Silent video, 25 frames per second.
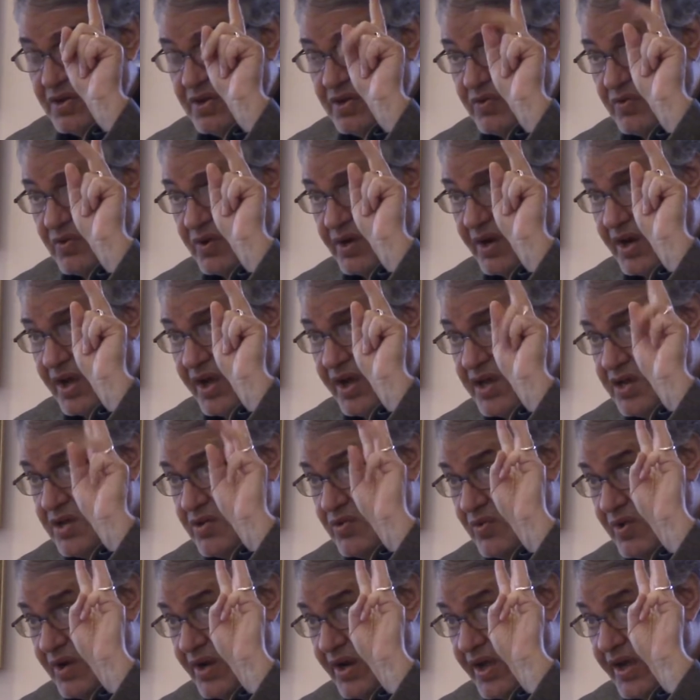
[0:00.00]
And I'm making
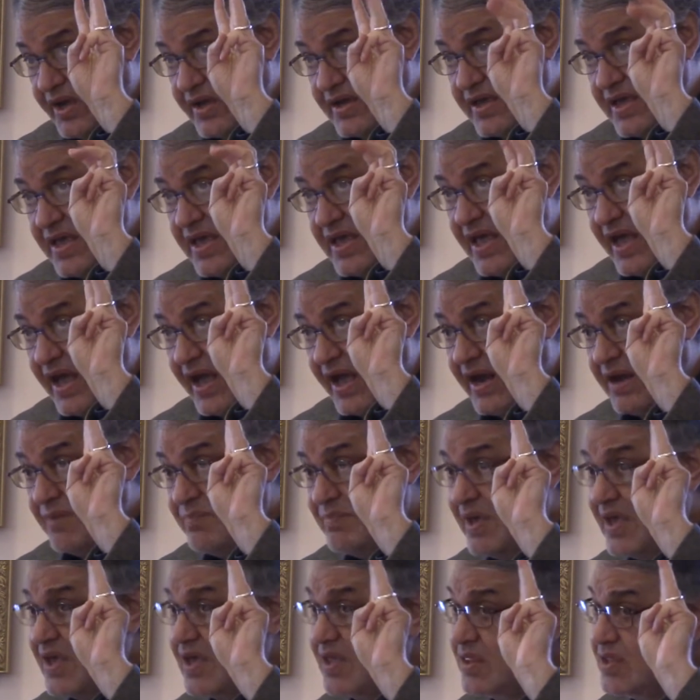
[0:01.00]
this oath by
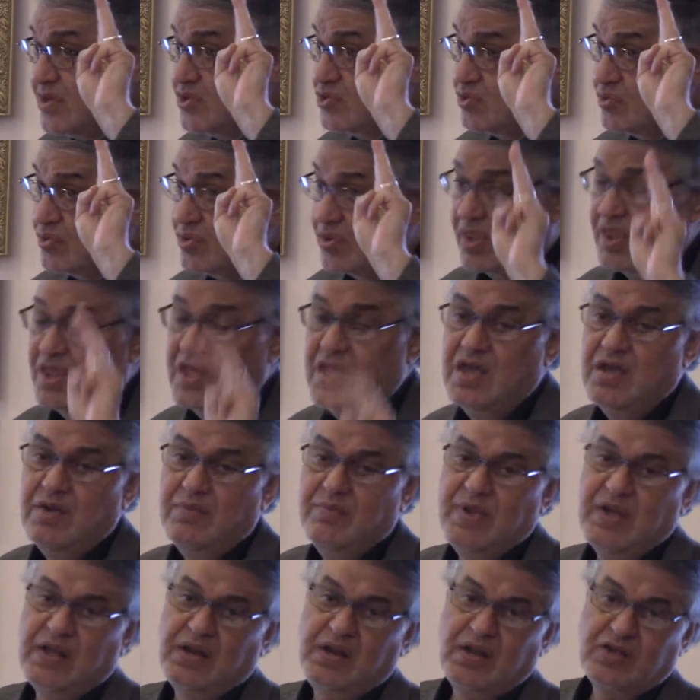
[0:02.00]
Allah subhanahu wa ta'ala in
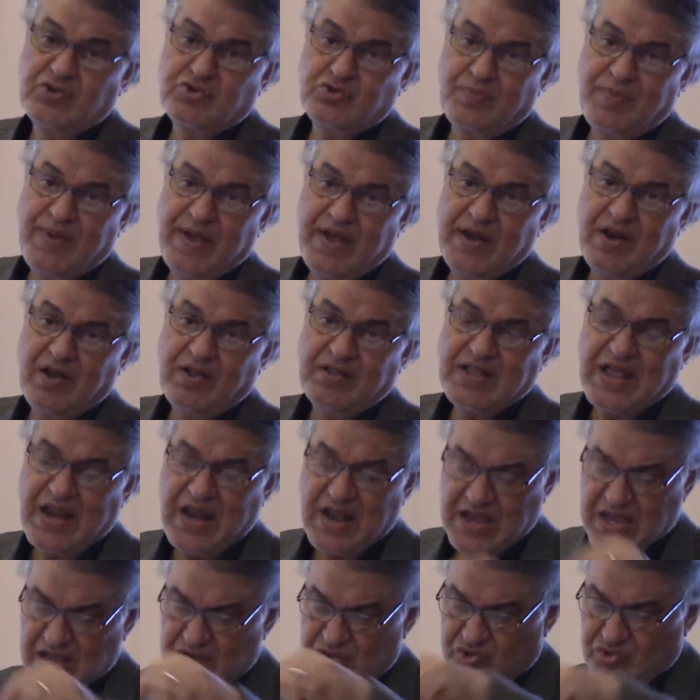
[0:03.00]
today, in
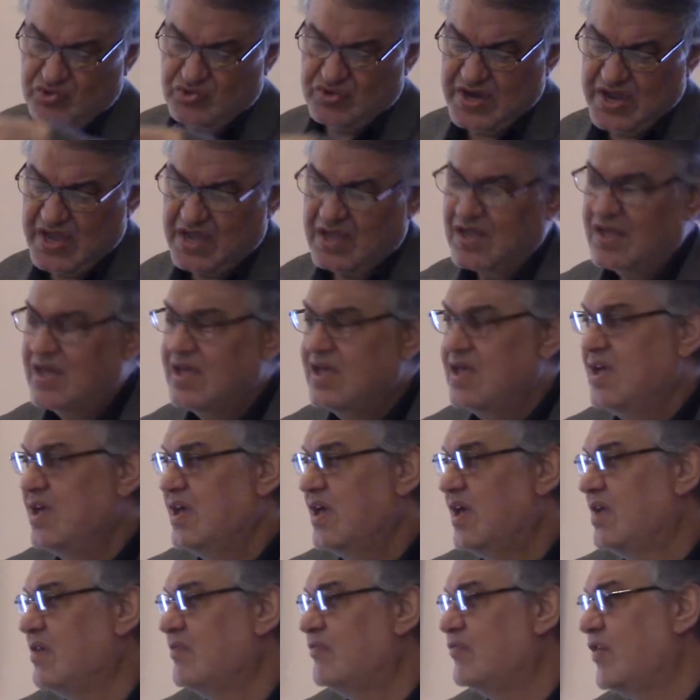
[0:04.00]
Friday's sermon. I
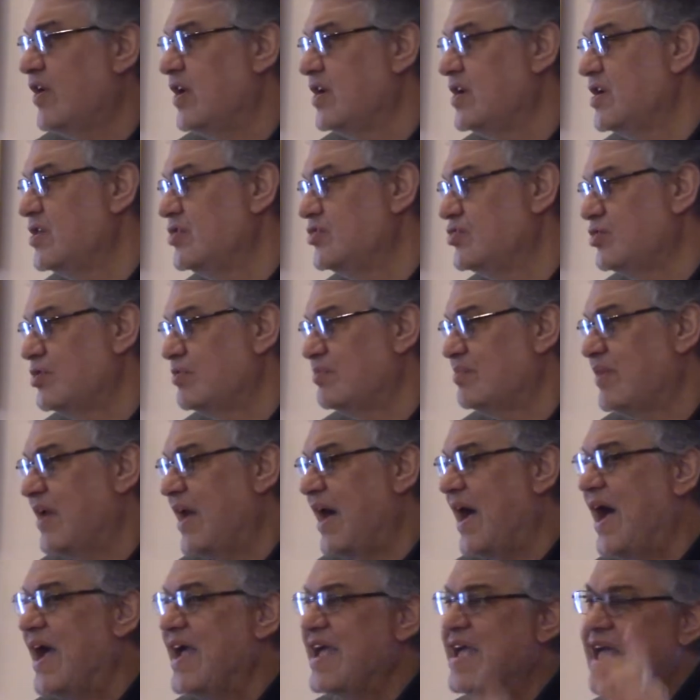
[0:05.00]
have seen by my
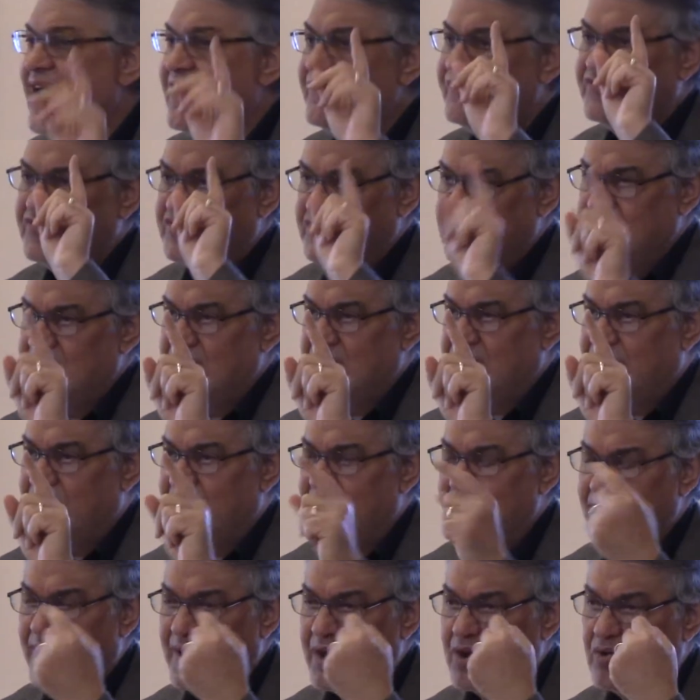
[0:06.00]
own eyes.
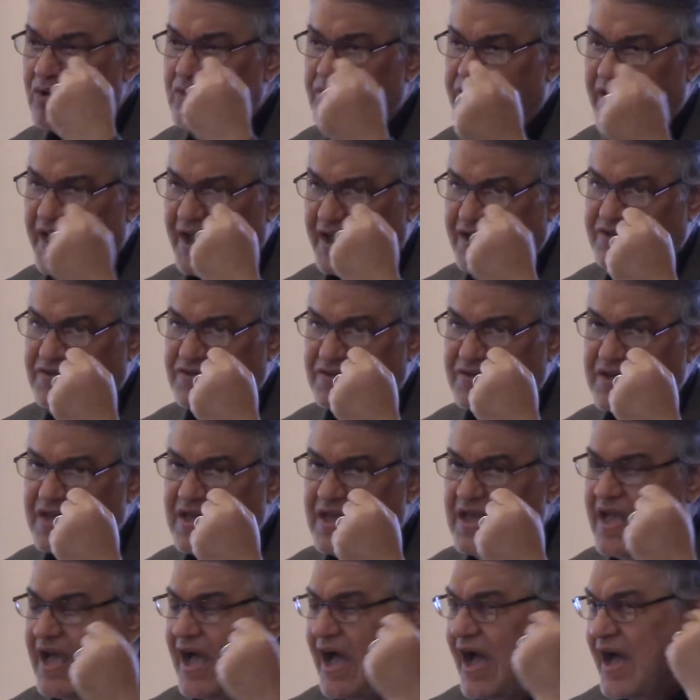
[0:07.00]
And I have heard by
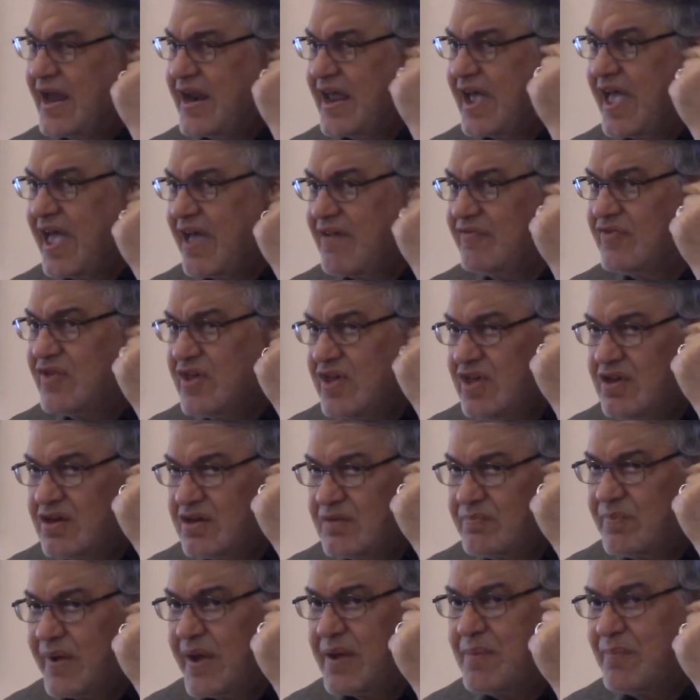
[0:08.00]
my own ears
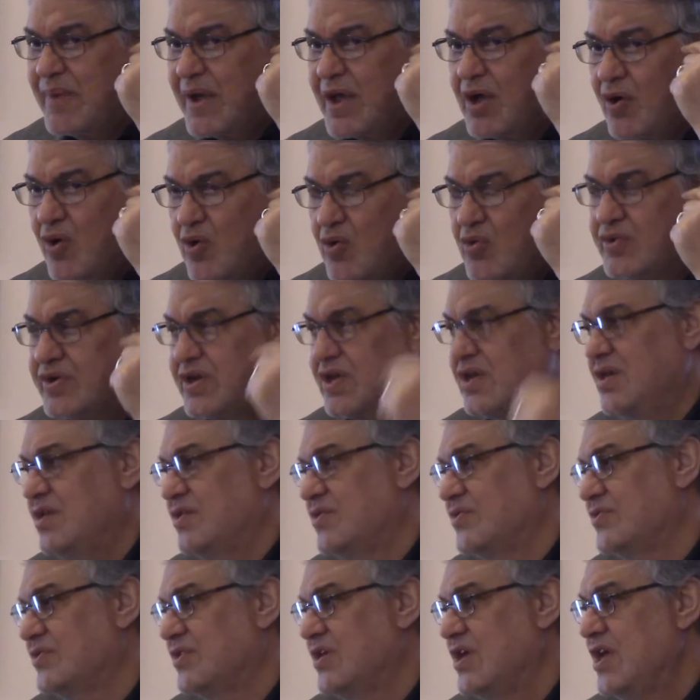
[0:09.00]
from
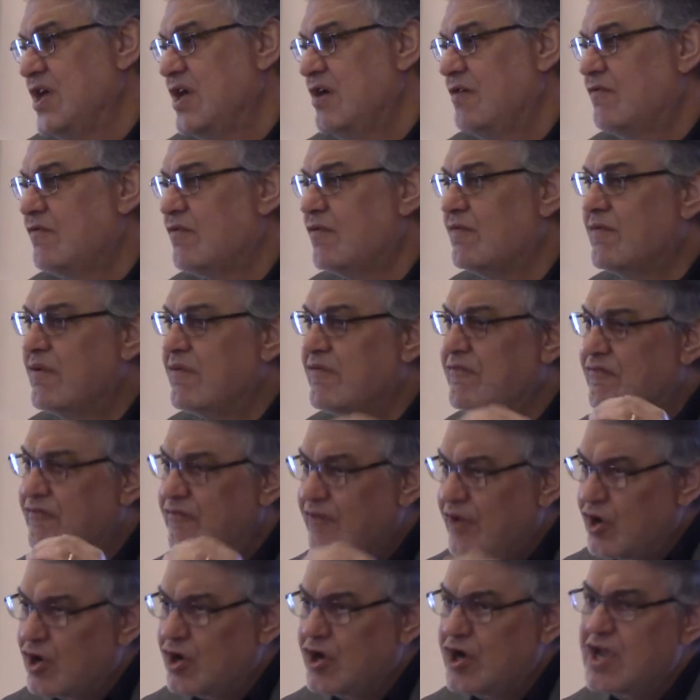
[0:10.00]
very, very
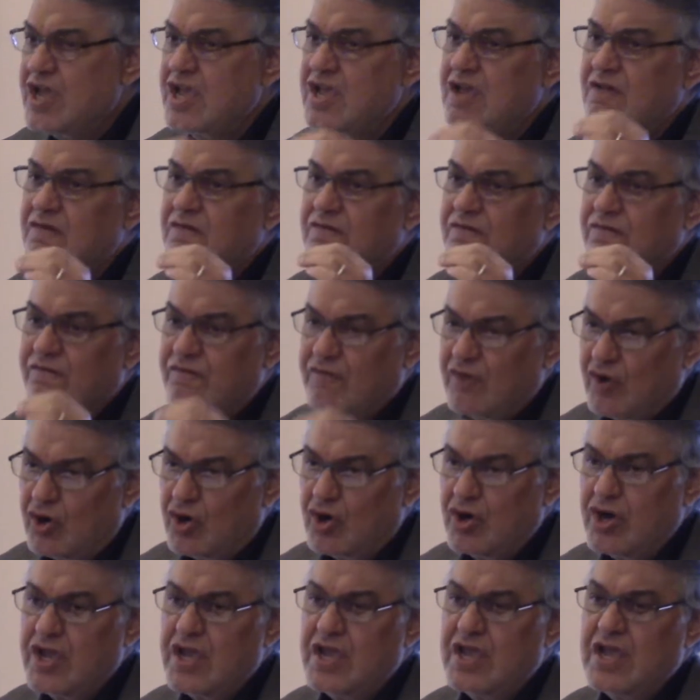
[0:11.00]
dedicated
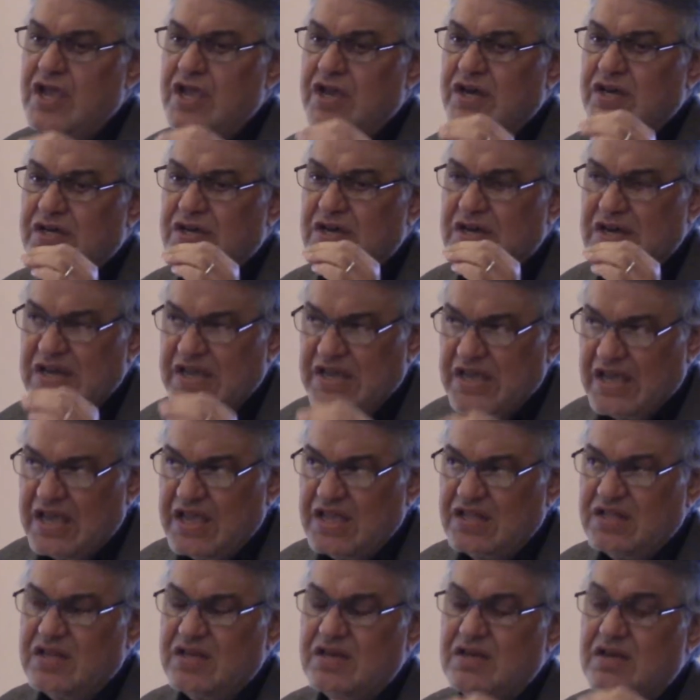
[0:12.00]

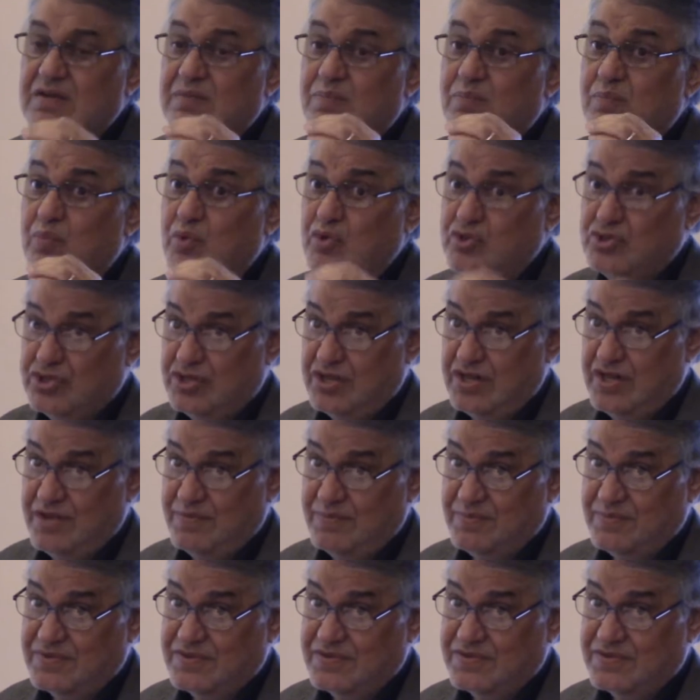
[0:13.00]
Muslims here,